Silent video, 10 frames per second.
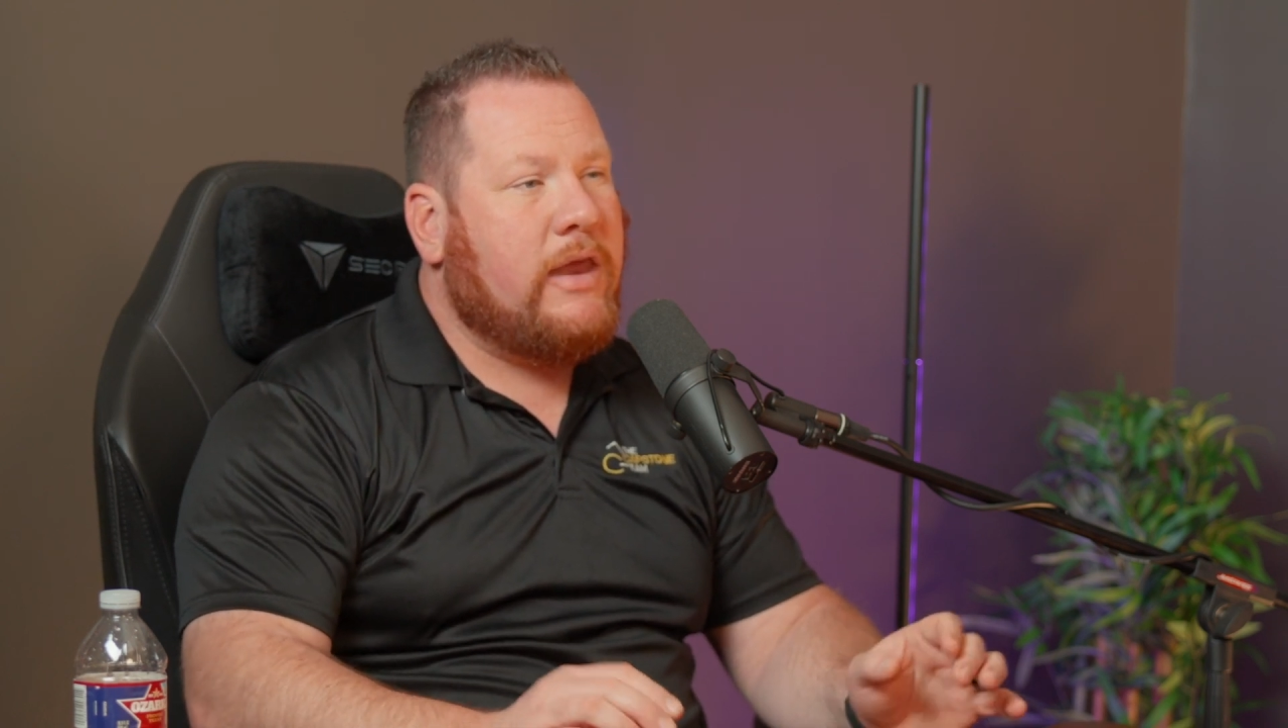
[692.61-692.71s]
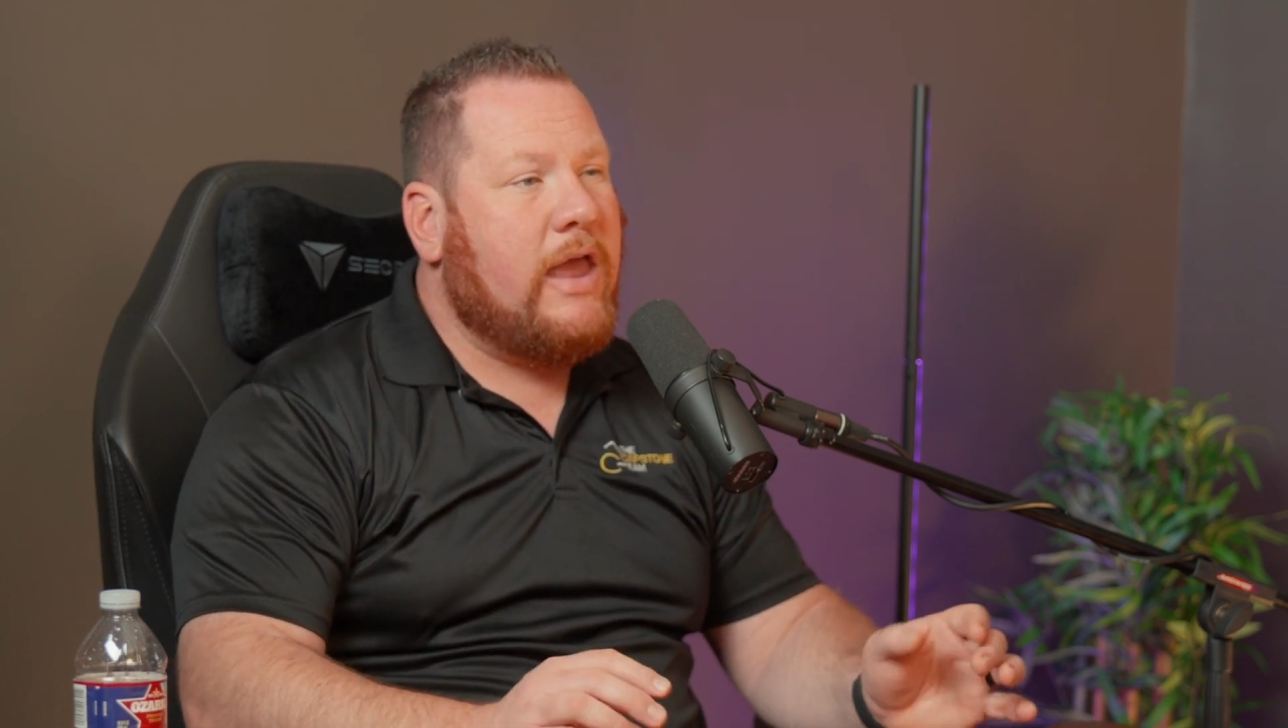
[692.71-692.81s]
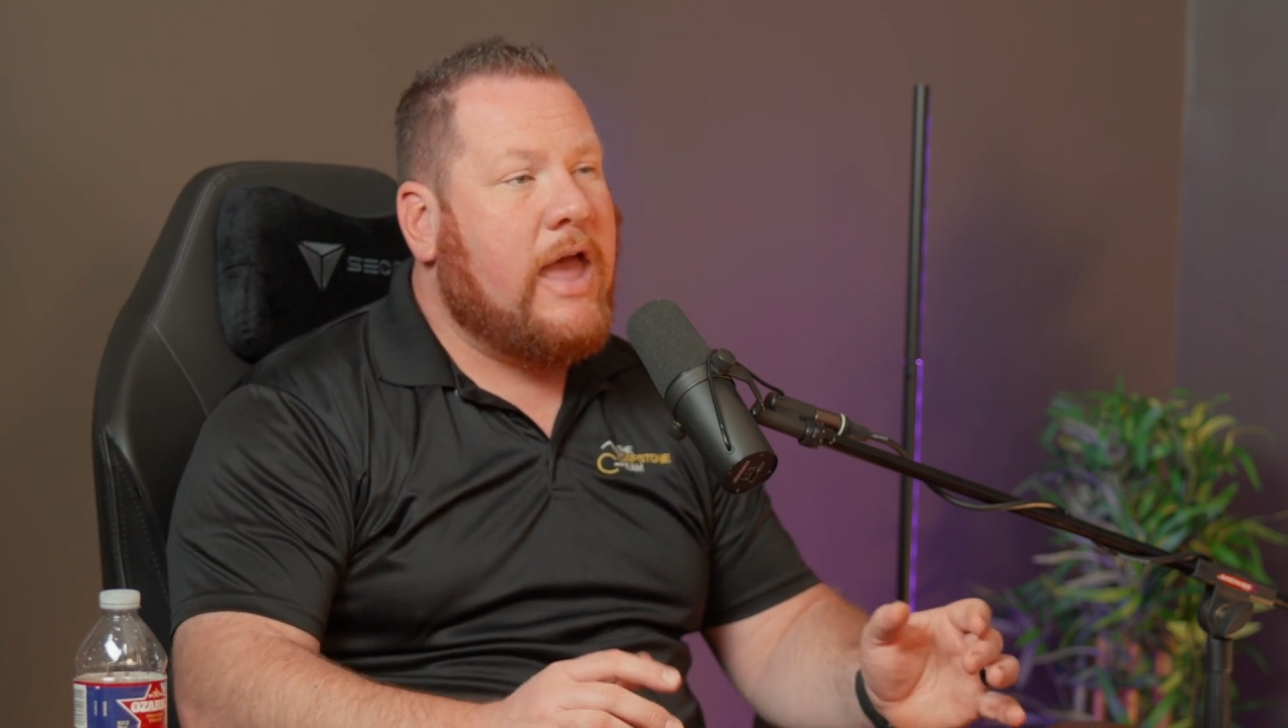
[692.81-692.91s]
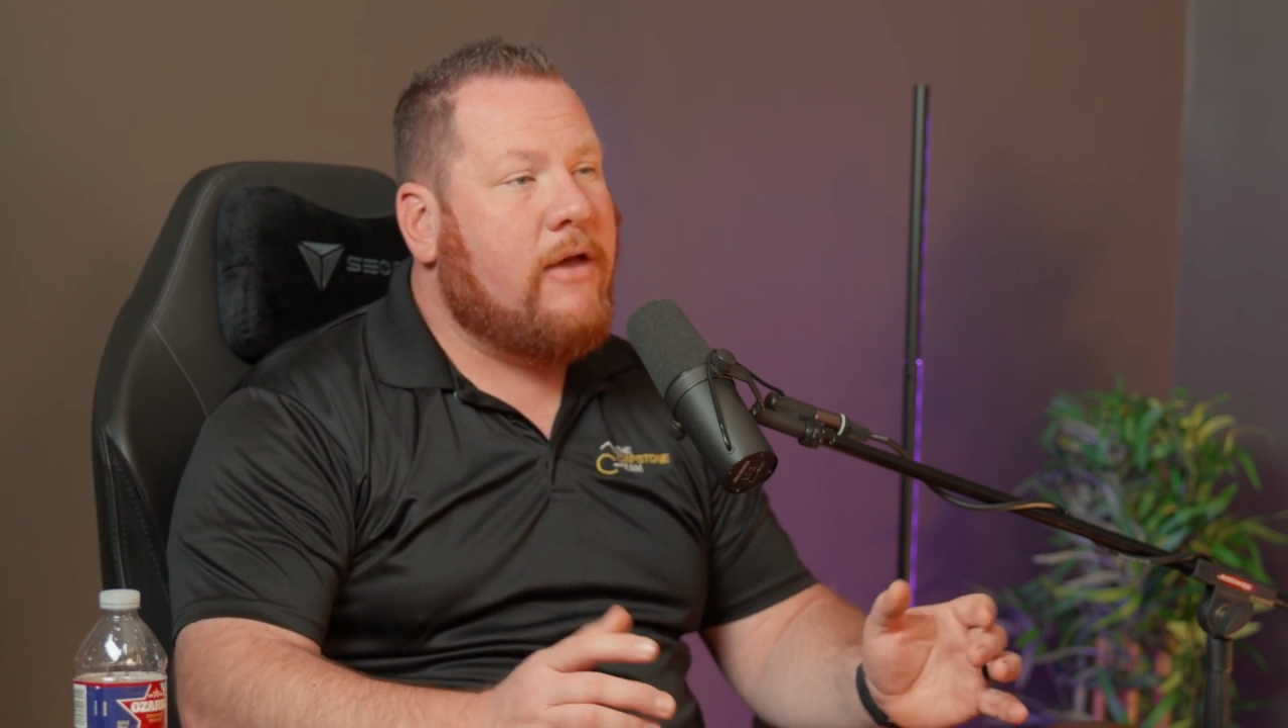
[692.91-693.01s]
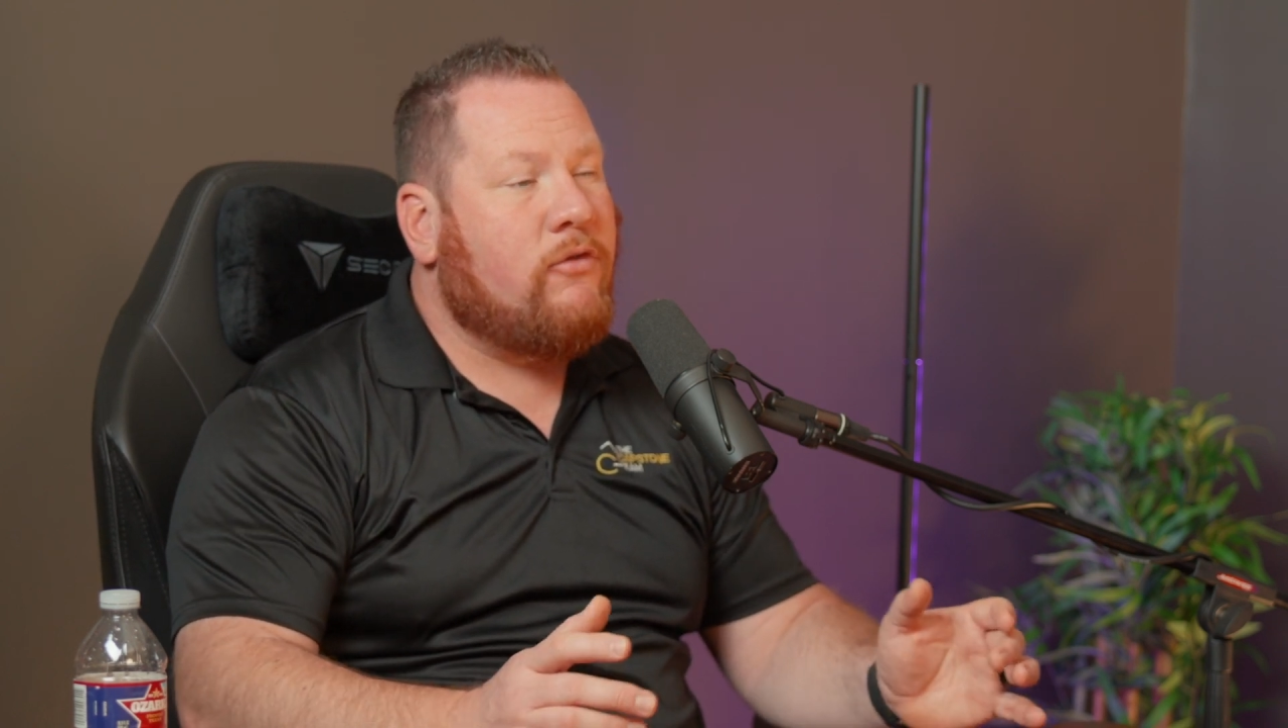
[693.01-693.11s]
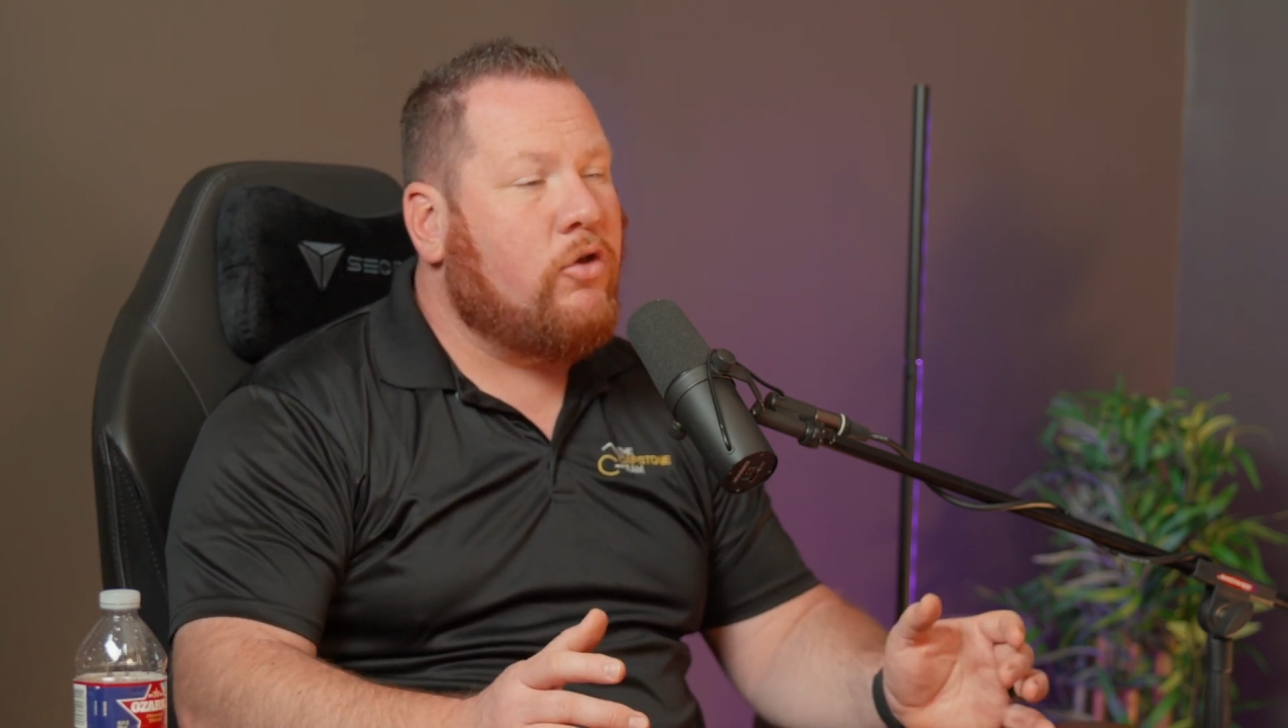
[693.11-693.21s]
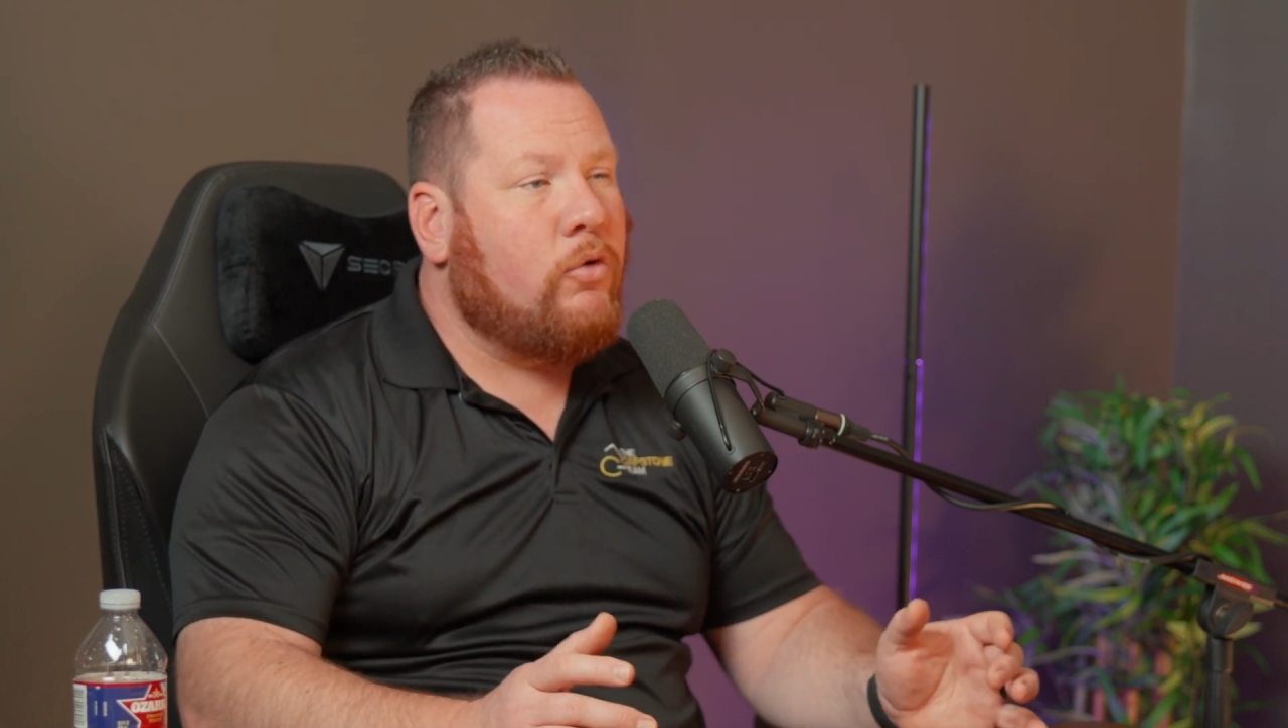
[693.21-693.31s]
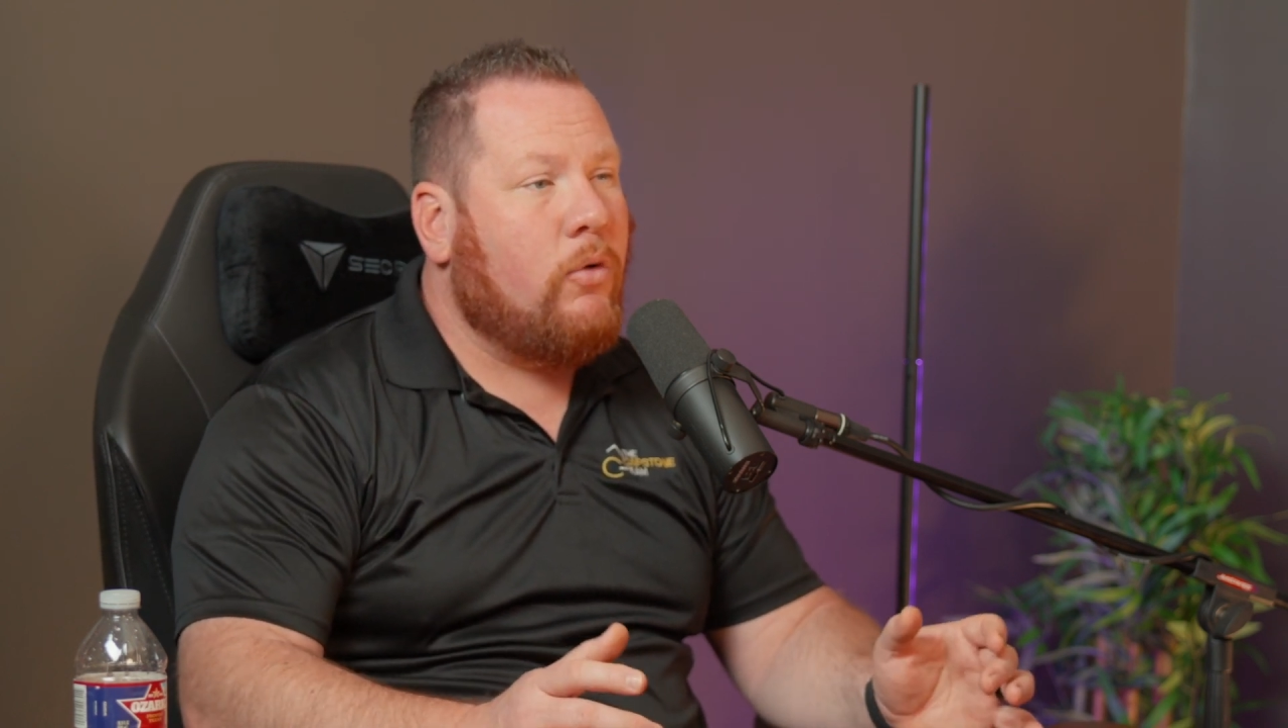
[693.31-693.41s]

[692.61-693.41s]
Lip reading: avenue